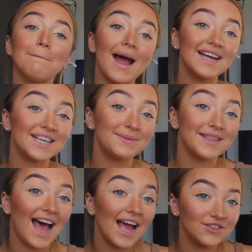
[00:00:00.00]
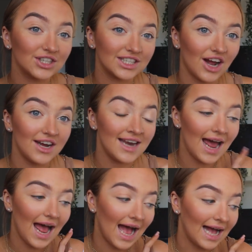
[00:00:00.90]
My assignment that I've just done
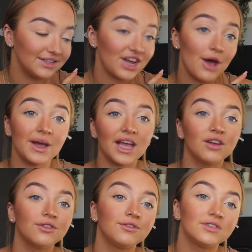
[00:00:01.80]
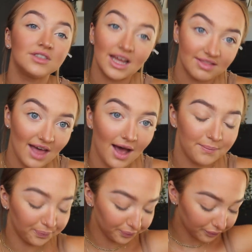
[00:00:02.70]
and how I kind of did that.
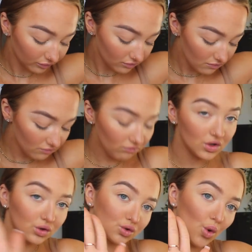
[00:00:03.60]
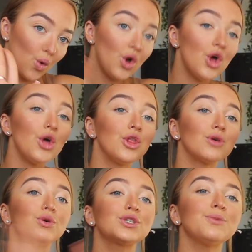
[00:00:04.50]
So
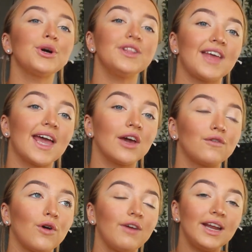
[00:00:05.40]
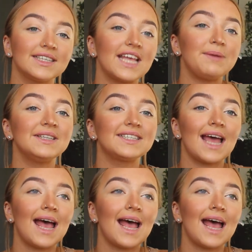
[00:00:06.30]
the most important thing for writing assignments